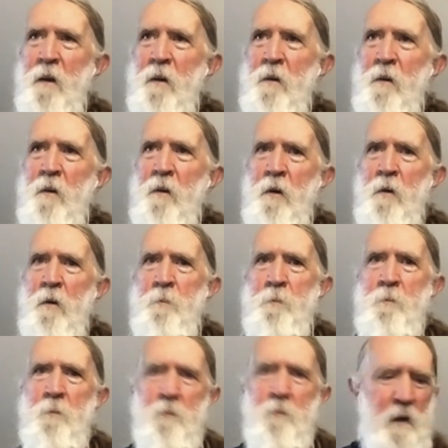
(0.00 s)
And
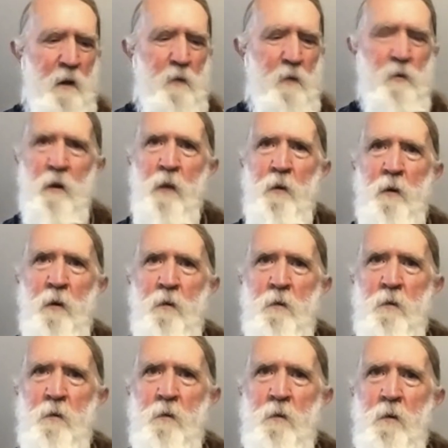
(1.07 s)
here's another
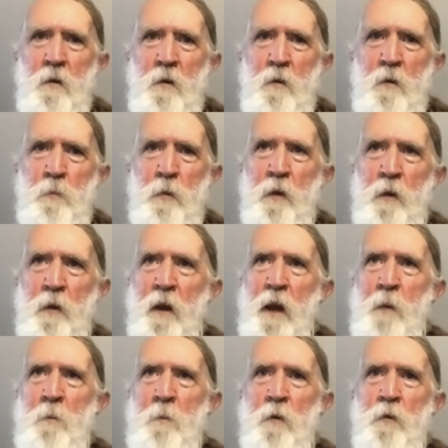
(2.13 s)
bird that
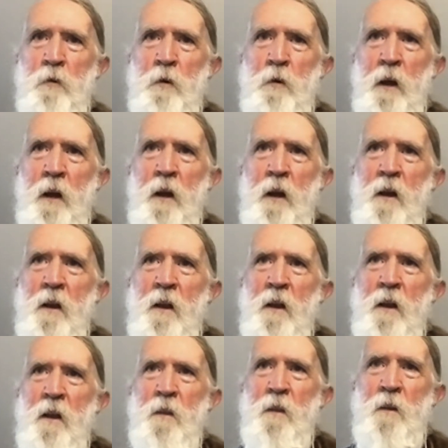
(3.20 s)
came to the tree.
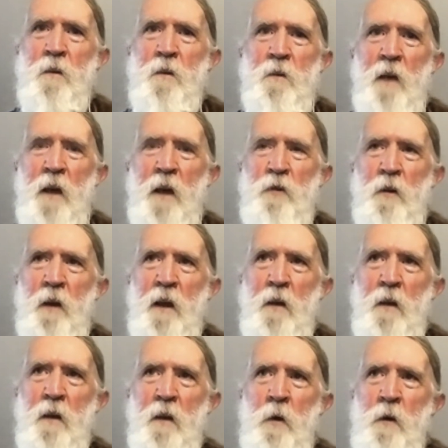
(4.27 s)
This is actually
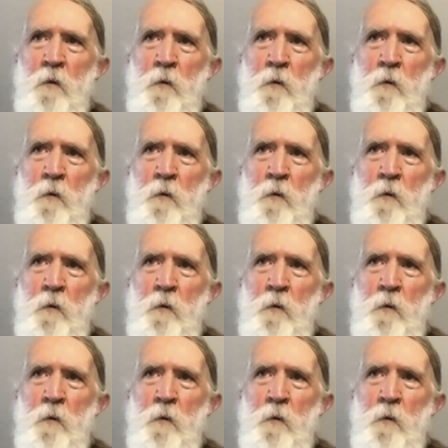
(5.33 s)
a